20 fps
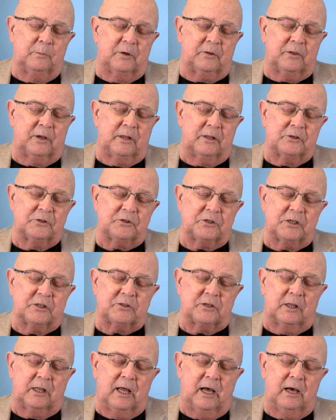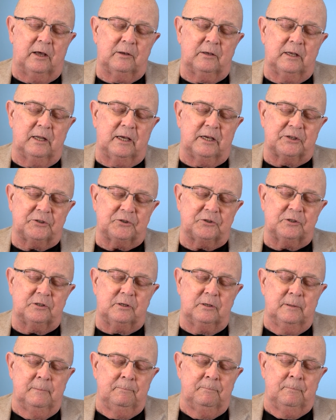with others has allowed us
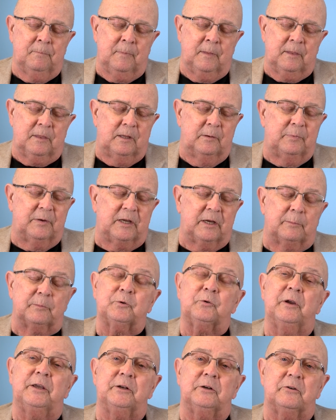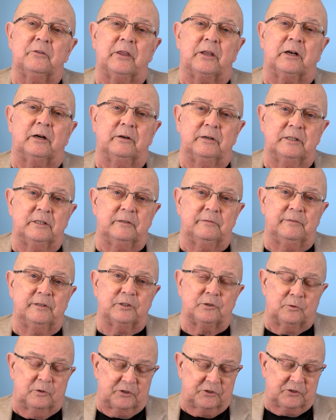to become greater than our
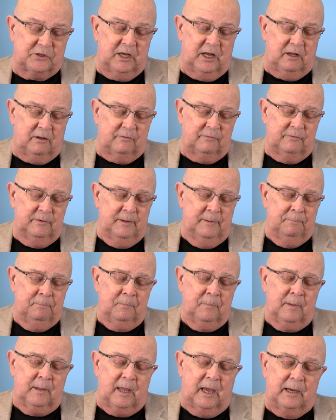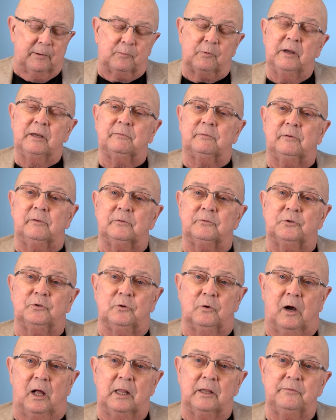individual self. I'm grateful
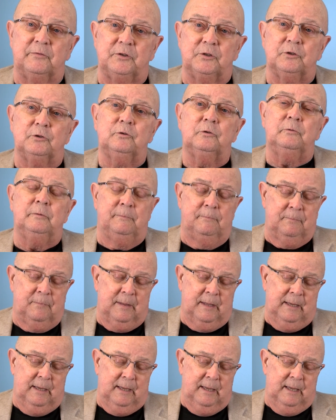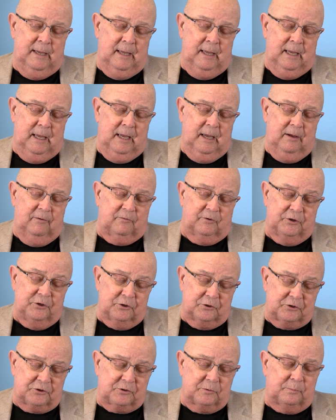to all of you for
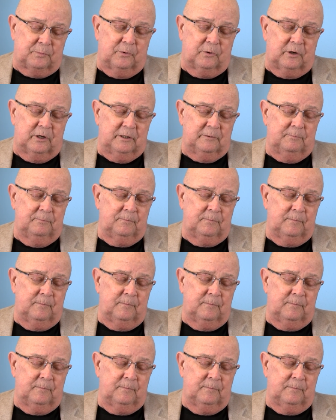your support.